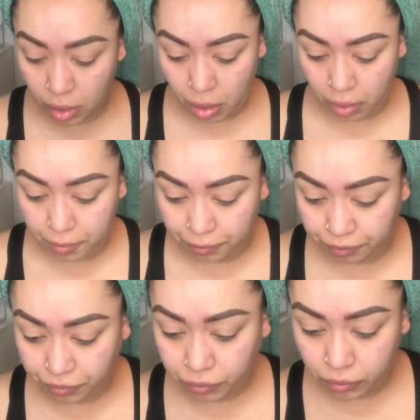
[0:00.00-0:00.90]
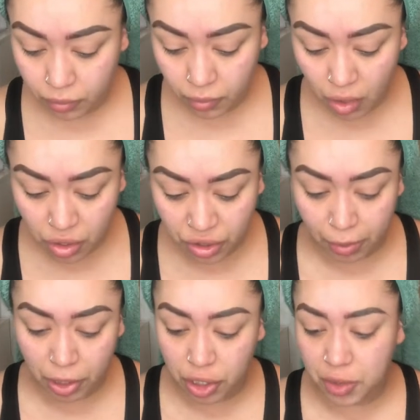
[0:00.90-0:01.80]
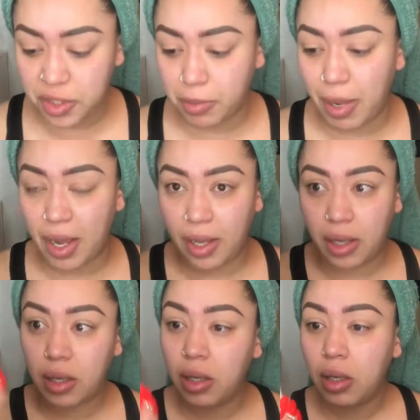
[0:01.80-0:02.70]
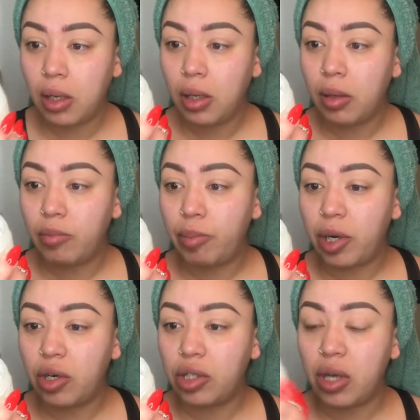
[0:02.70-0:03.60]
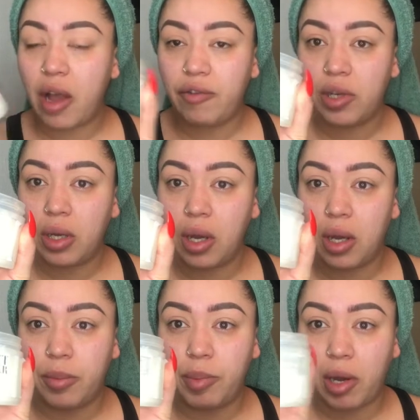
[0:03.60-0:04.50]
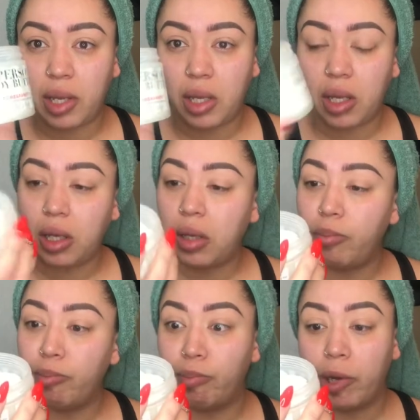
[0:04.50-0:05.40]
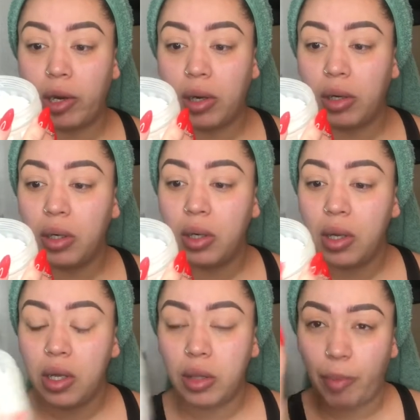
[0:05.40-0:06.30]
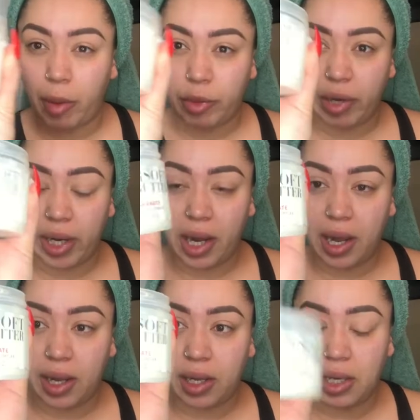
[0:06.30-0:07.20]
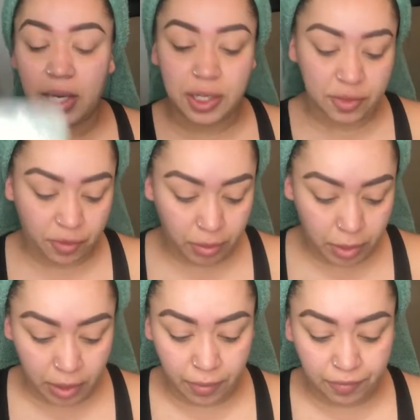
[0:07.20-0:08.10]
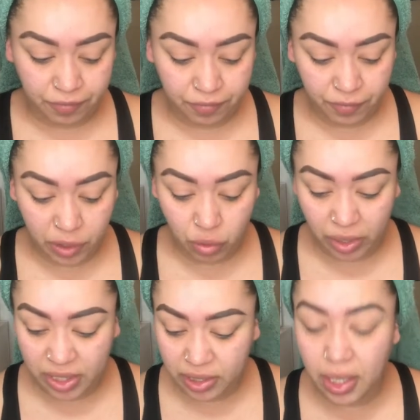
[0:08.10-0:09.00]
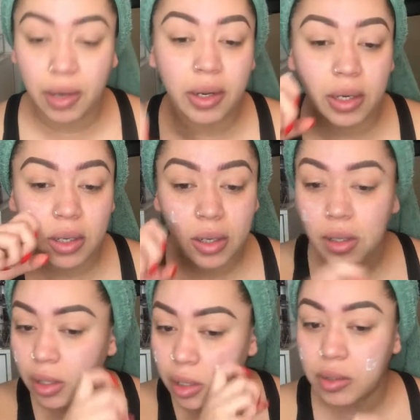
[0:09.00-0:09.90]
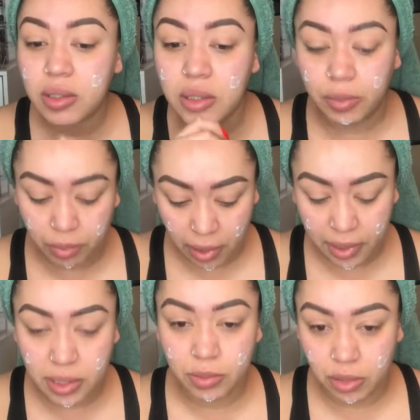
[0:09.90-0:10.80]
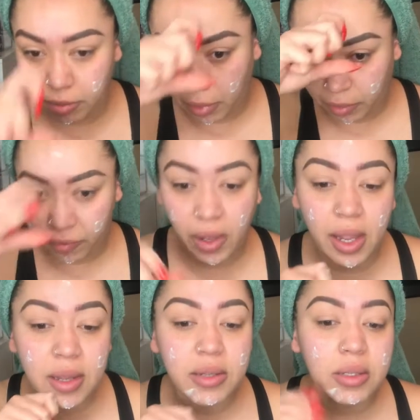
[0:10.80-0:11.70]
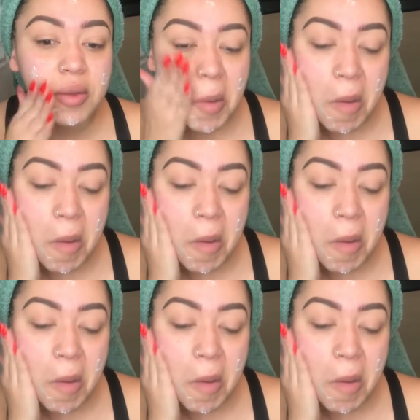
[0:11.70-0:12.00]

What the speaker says: Okay. So I'm going to use my Butter Soft Body Butter. The pomegranate kind. And it's from Victoria's Secret. I'm just going to apply some to my face.